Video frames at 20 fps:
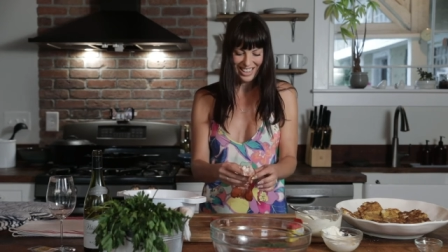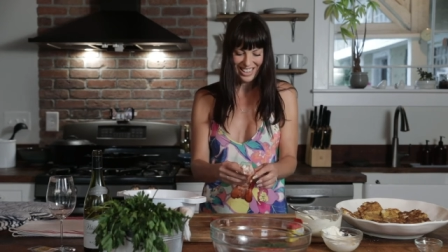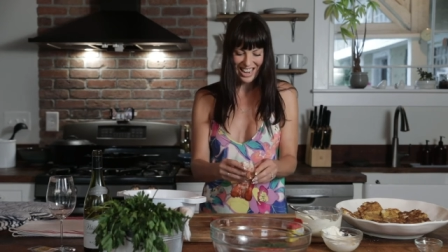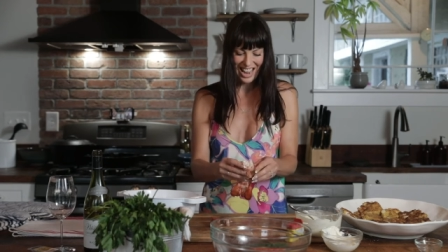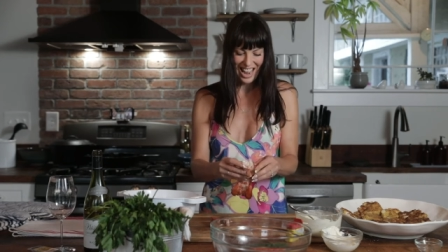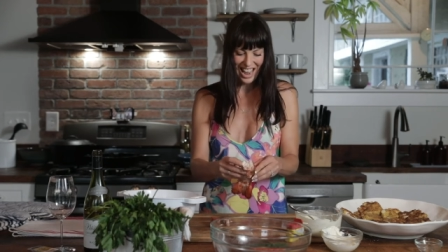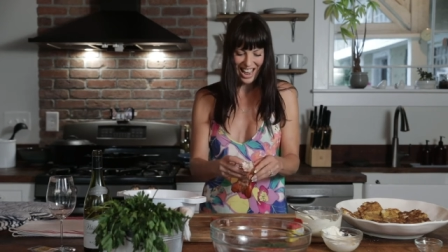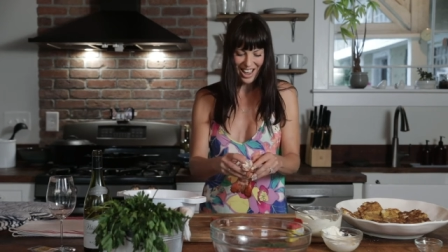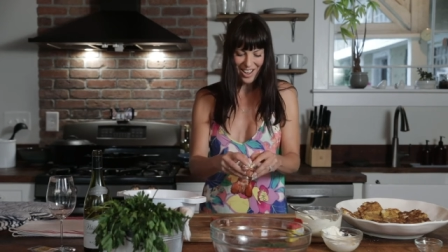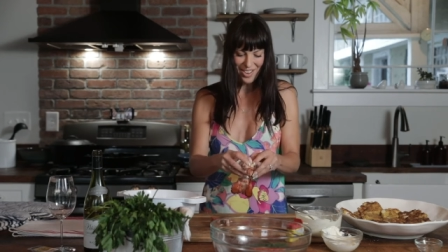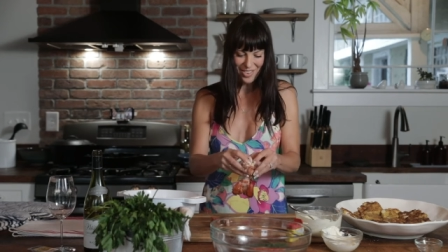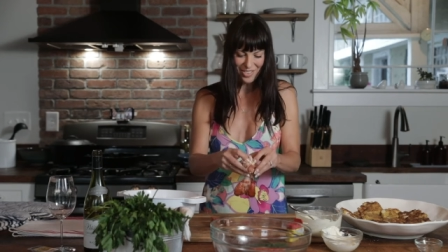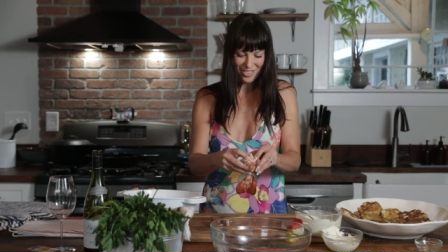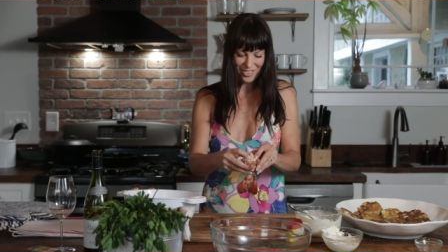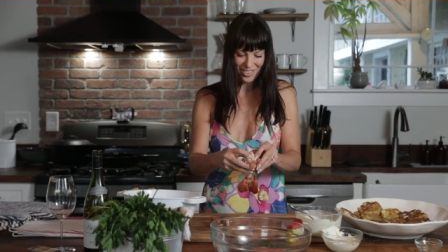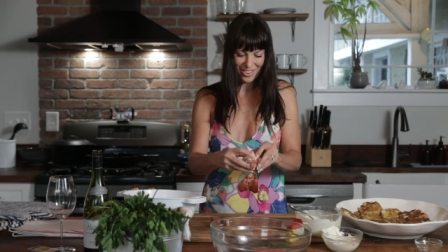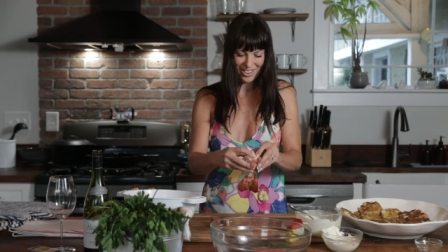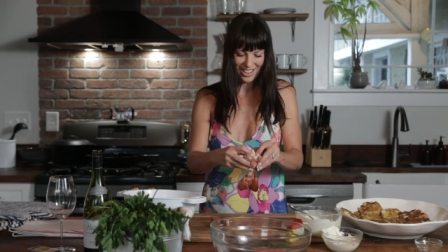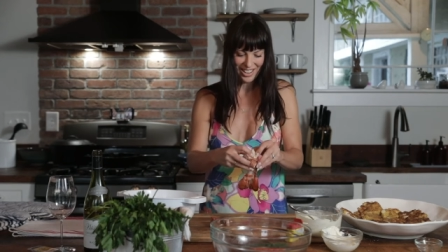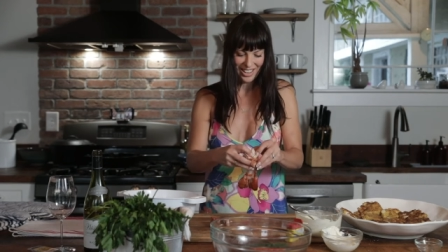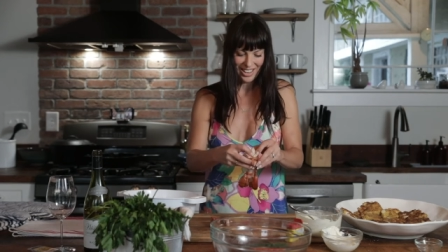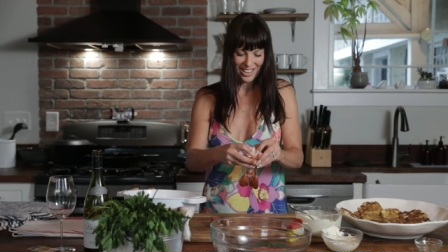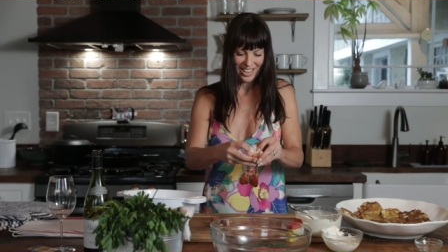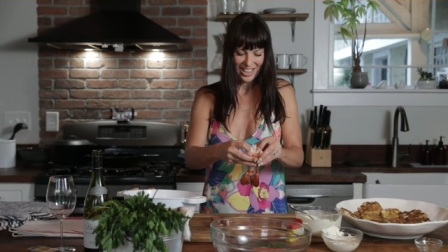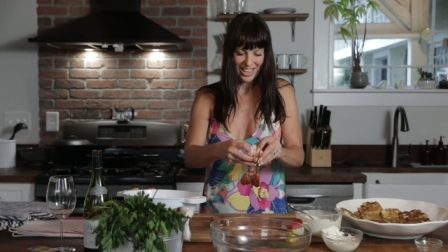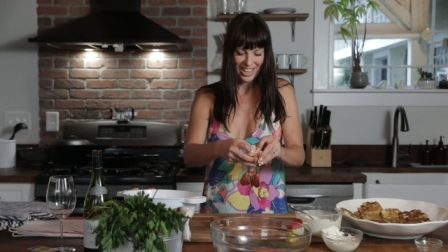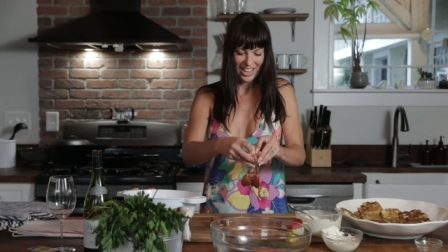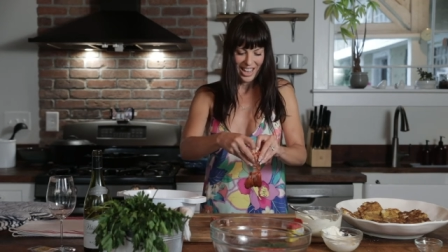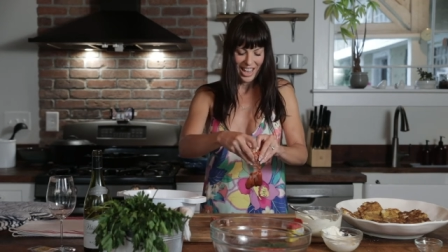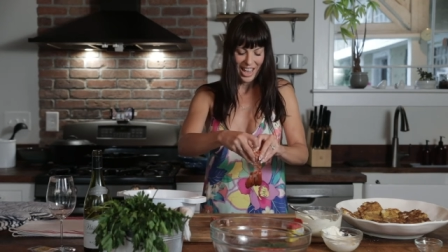in half,
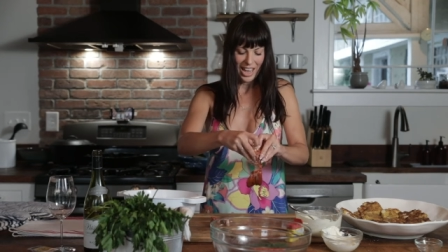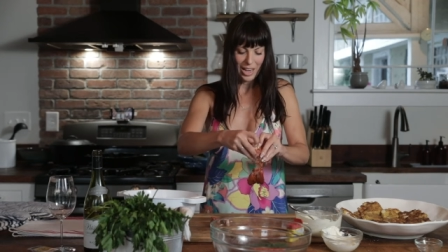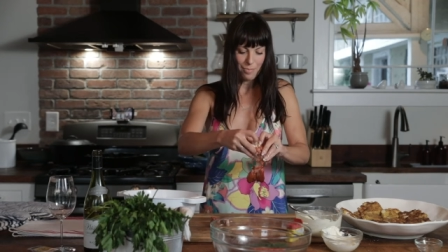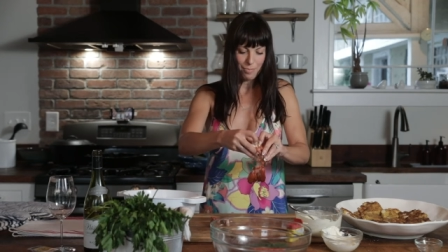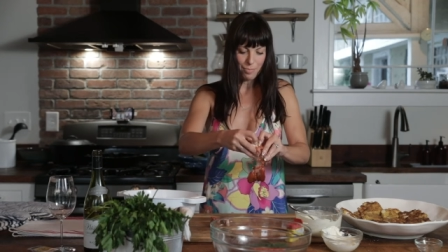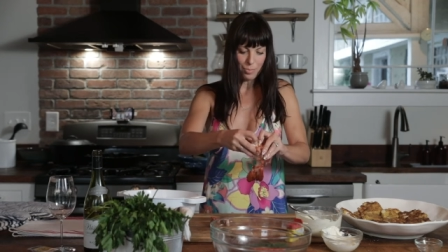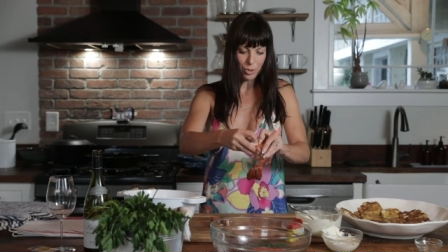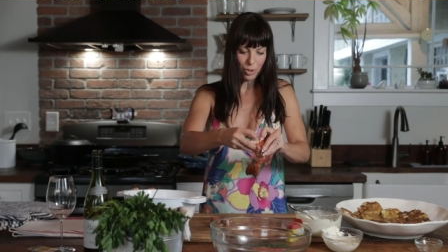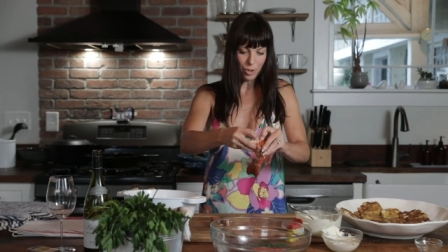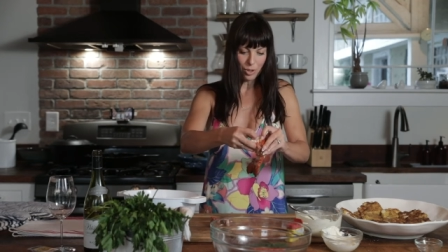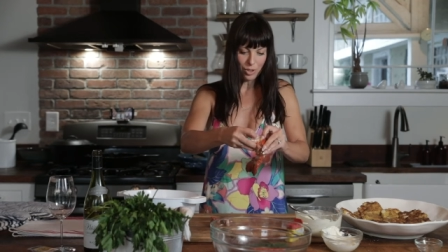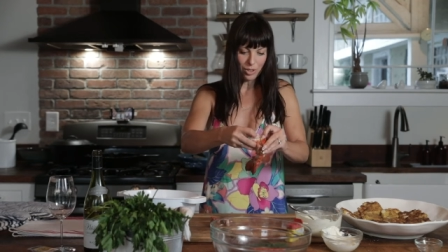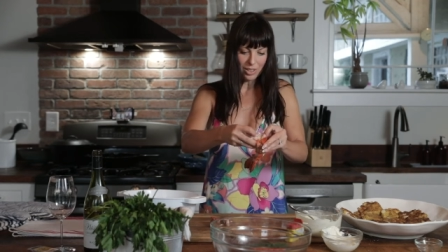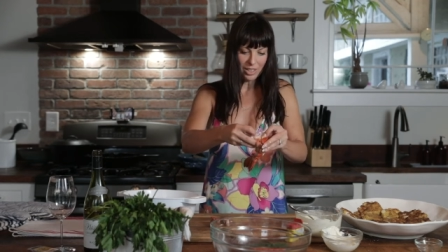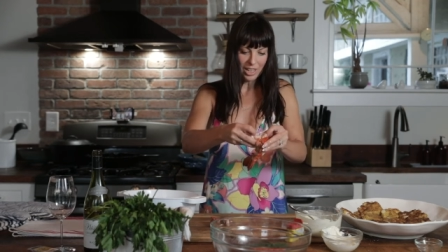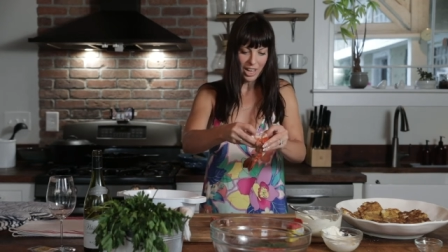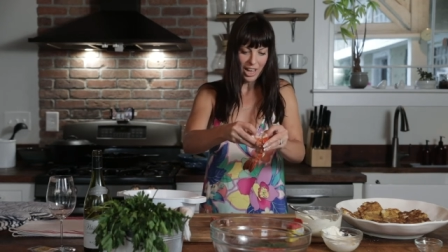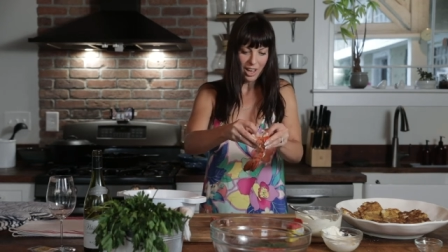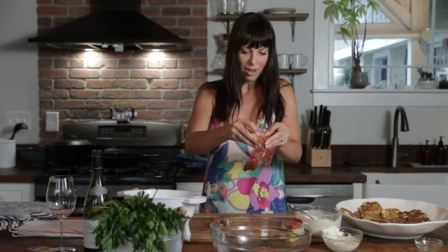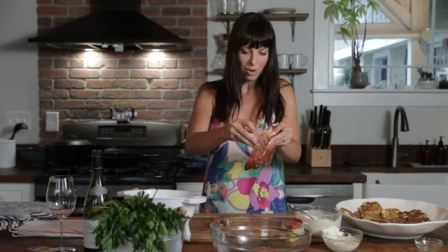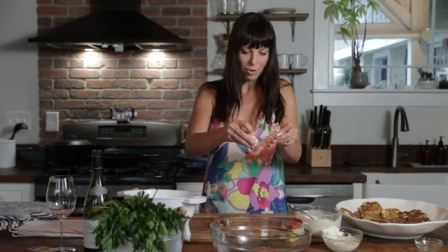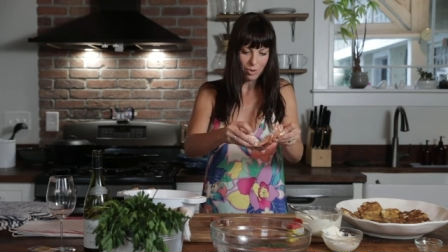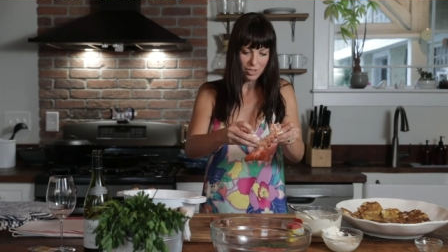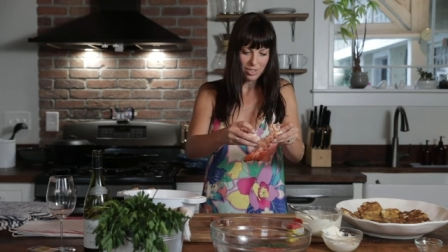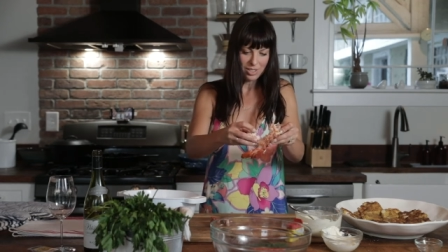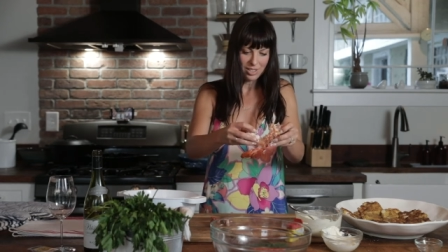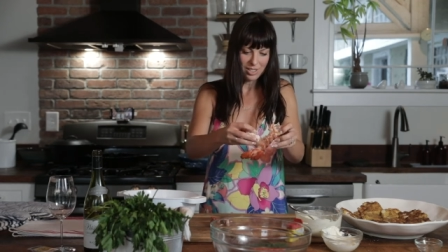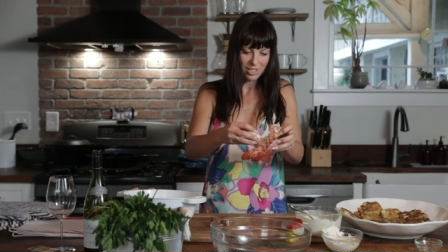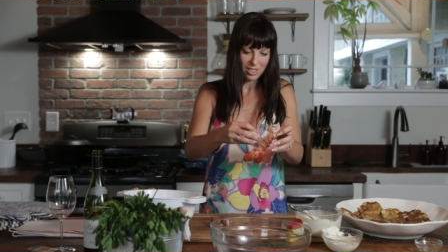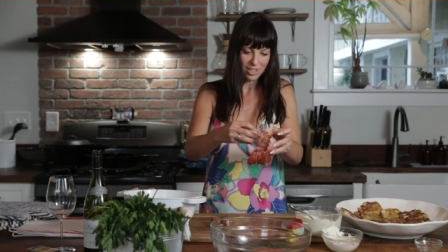and pull out